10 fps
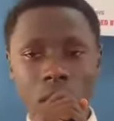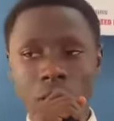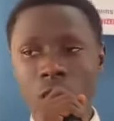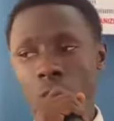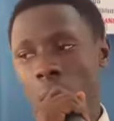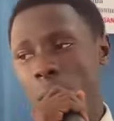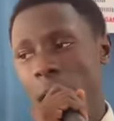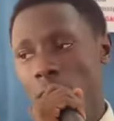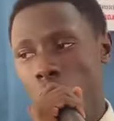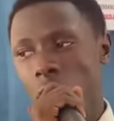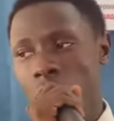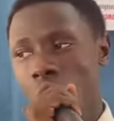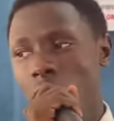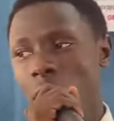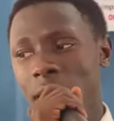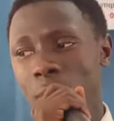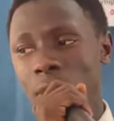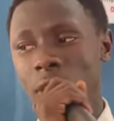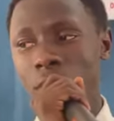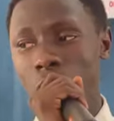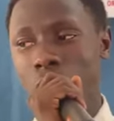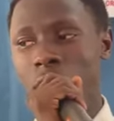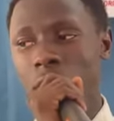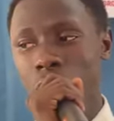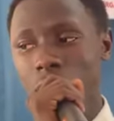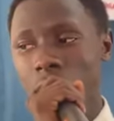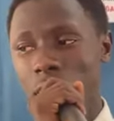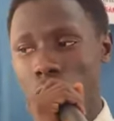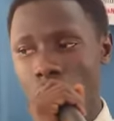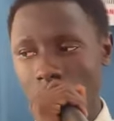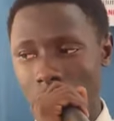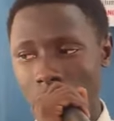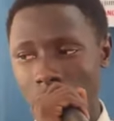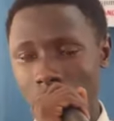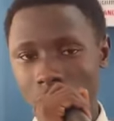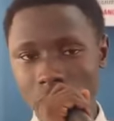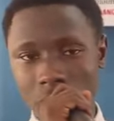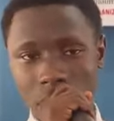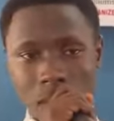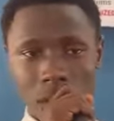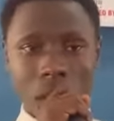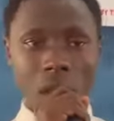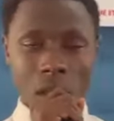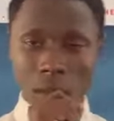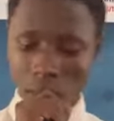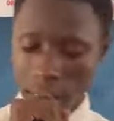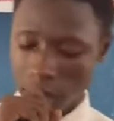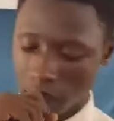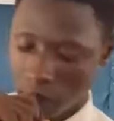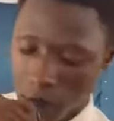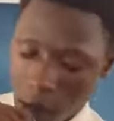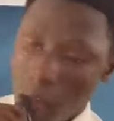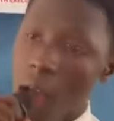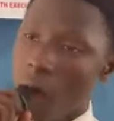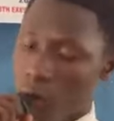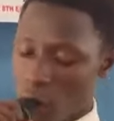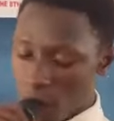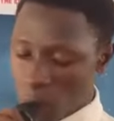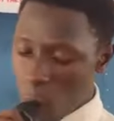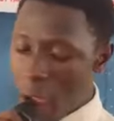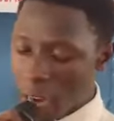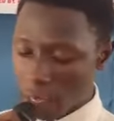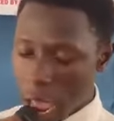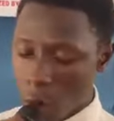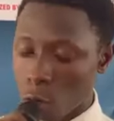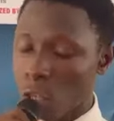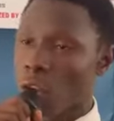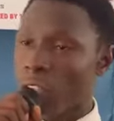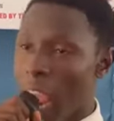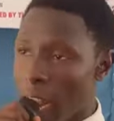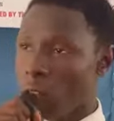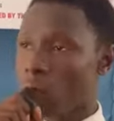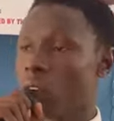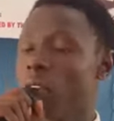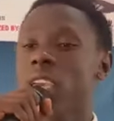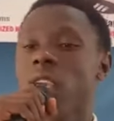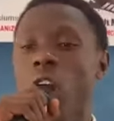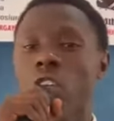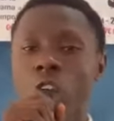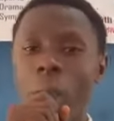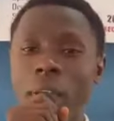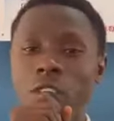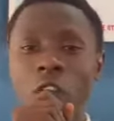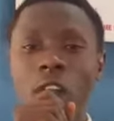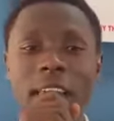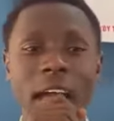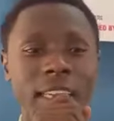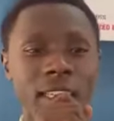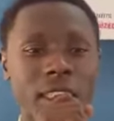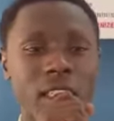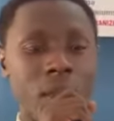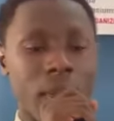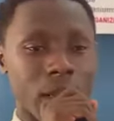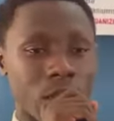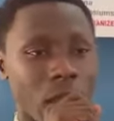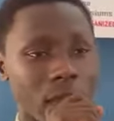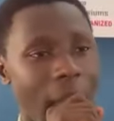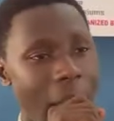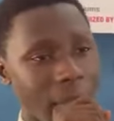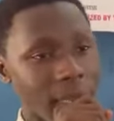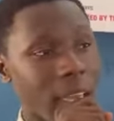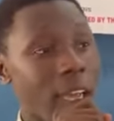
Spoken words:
Do you memorize all the notes that has been given to you since you started schooling? Yes. From the point, I will also tell you, he also mentioned that in his deliberation that